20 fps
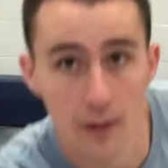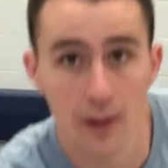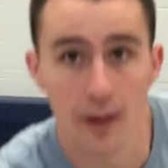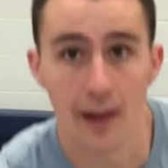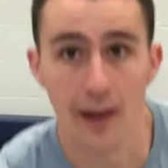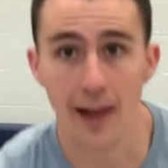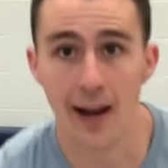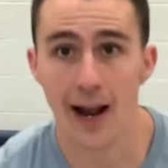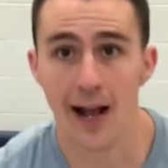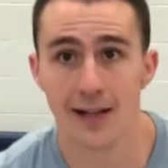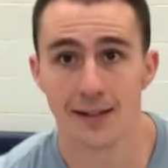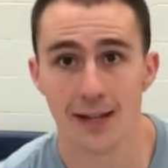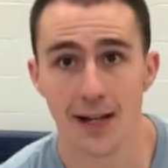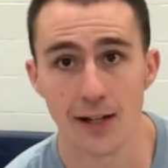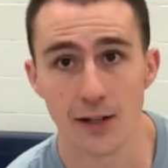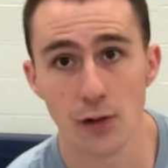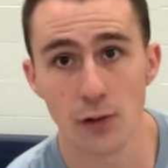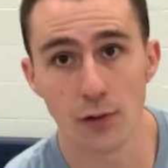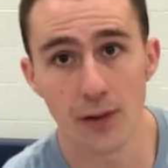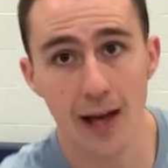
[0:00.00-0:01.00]
And as
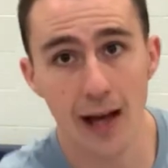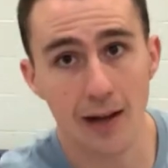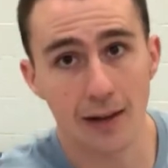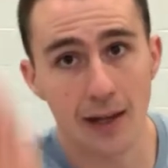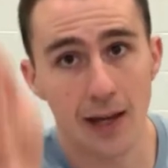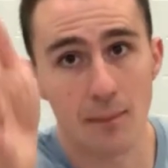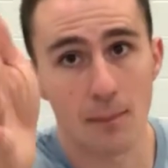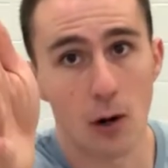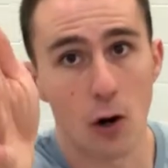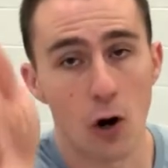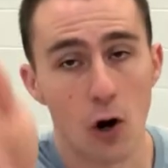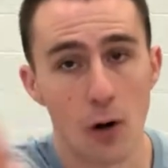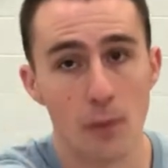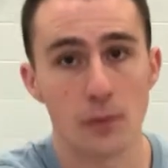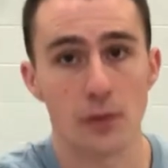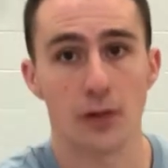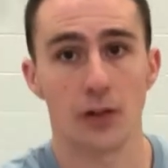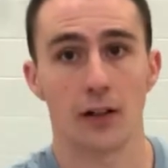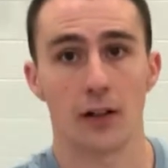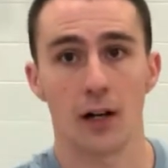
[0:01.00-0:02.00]
I do that, okay, my
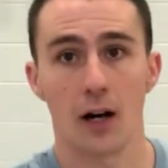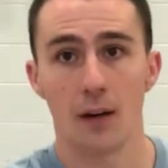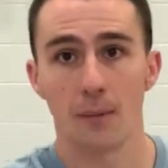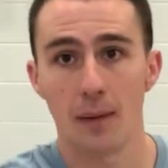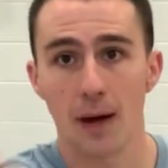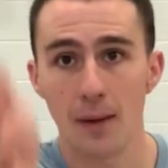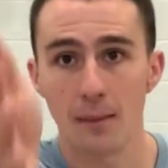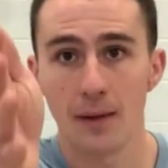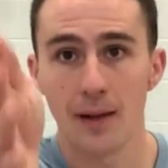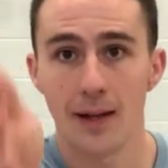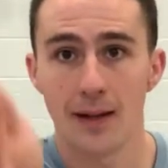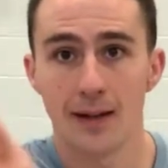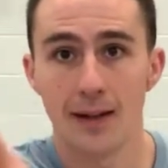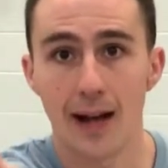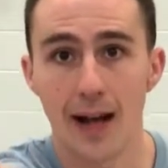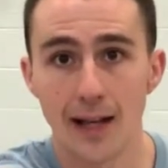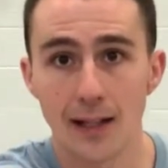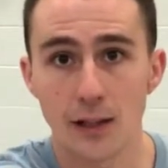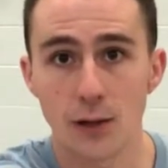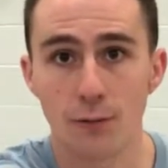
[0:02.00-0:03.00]
arm's gonna come up,
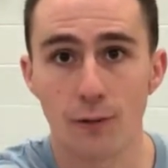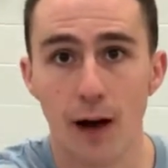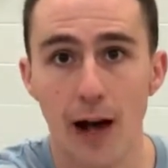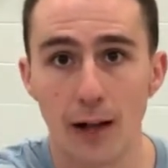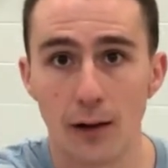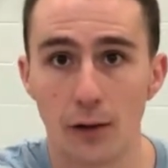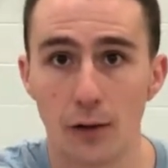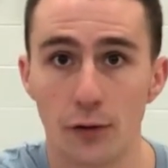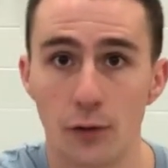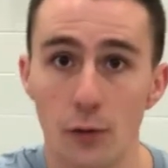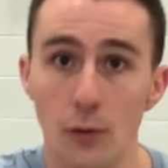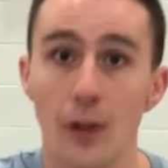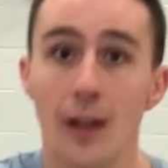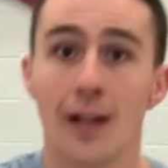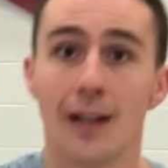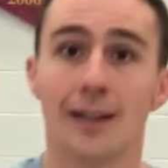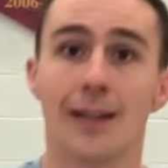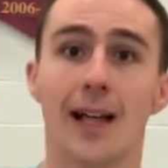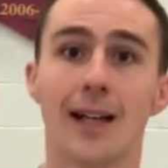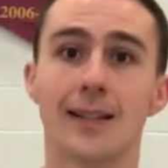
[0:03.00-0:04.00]
nice follow through.
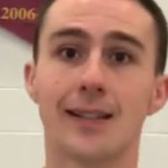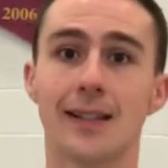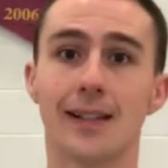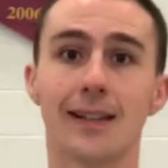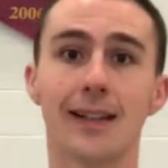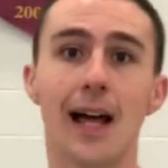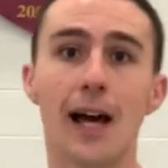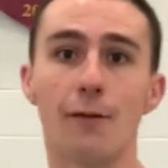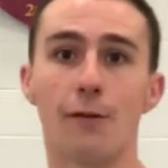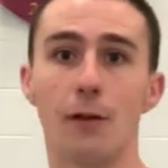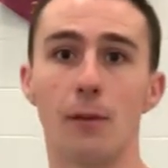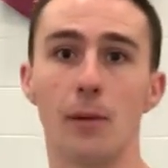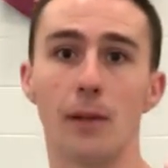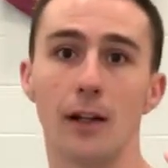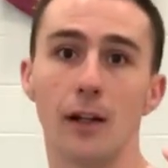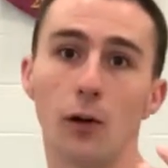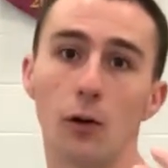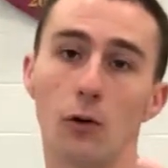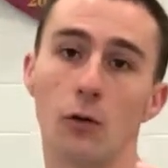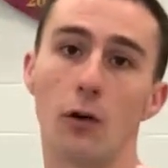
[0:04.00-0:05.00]
Let's see that from a
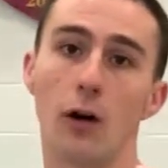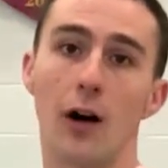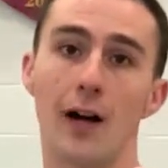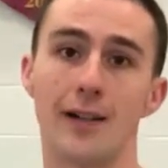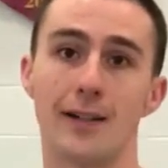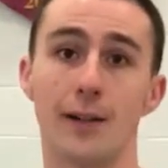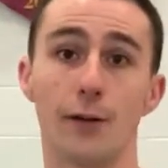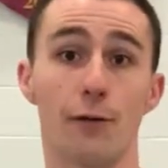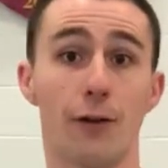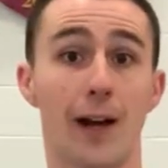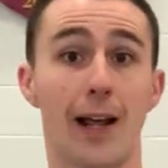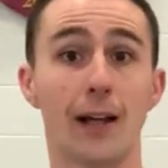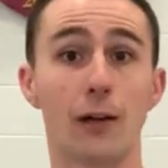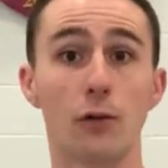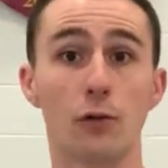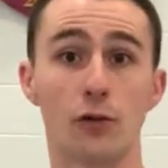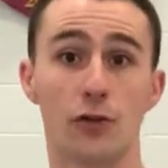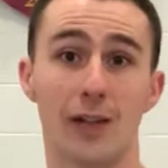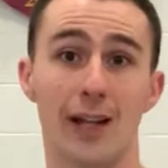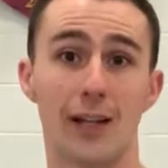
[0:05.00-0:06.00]
little different
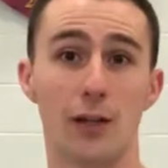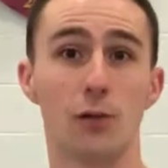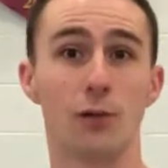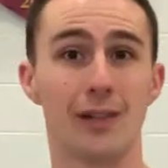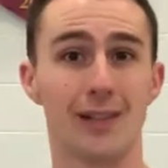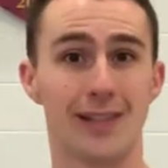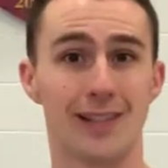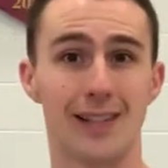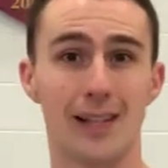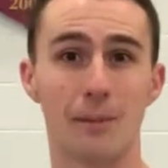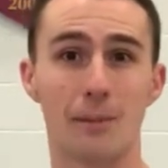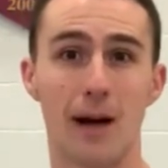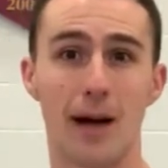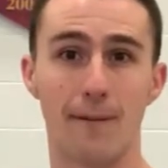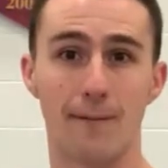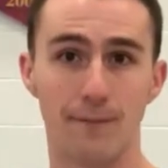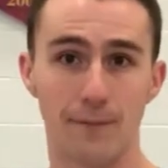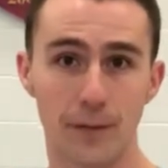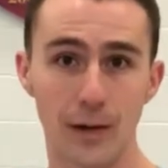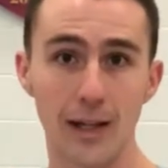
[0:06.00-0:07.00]
angle so that you can see
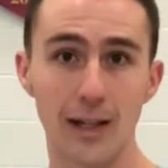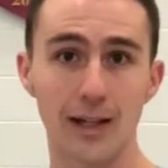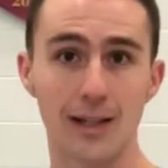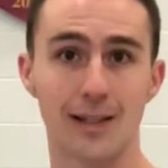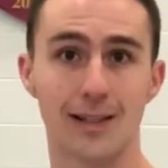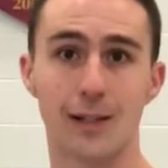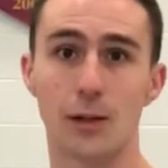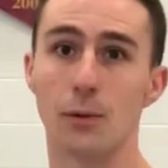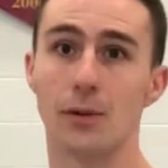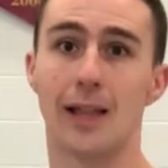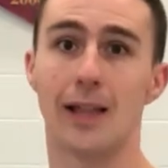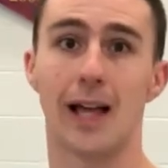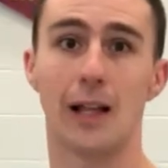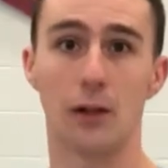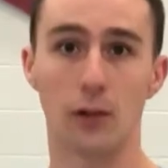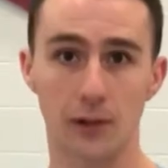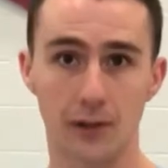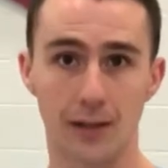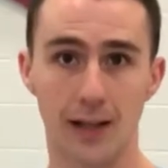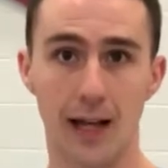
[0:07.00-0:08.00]
my feet and see what that
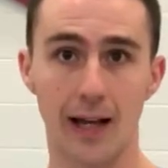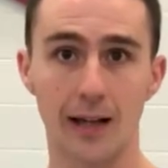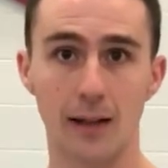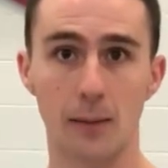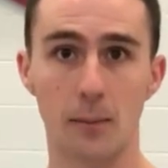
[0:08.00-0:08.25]
looks like.